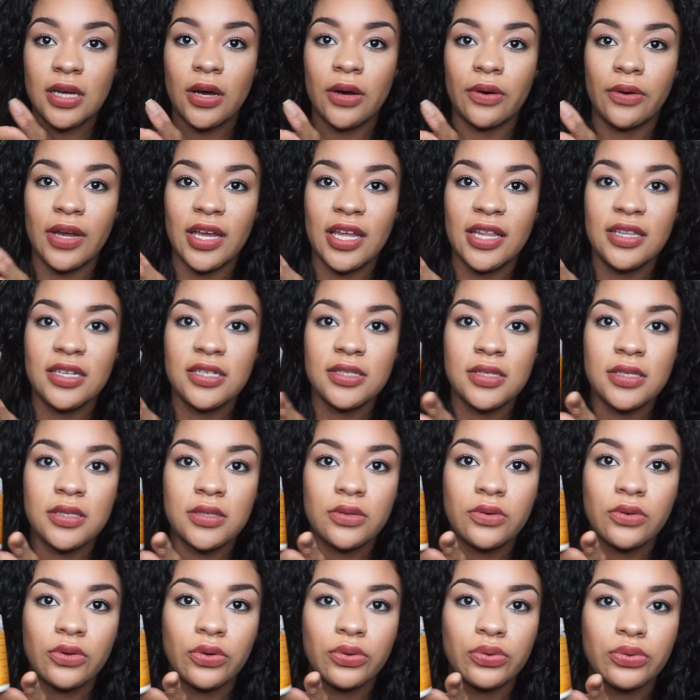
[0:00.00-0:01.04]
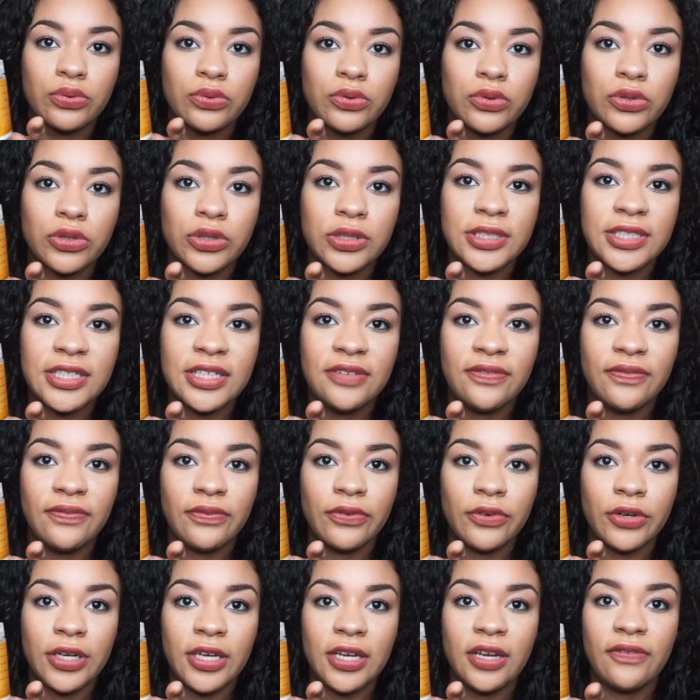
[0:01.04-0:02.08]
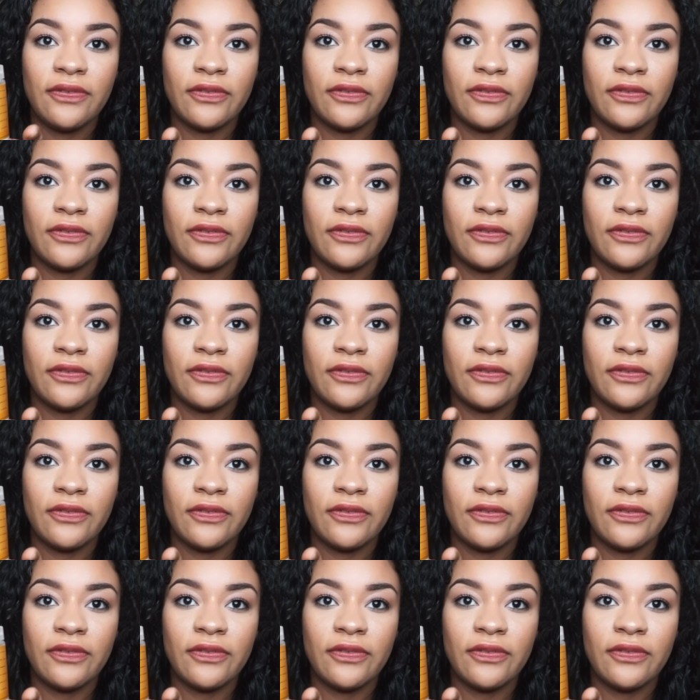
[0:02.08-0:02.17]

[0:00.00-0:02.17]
Oh, and this is cruelty free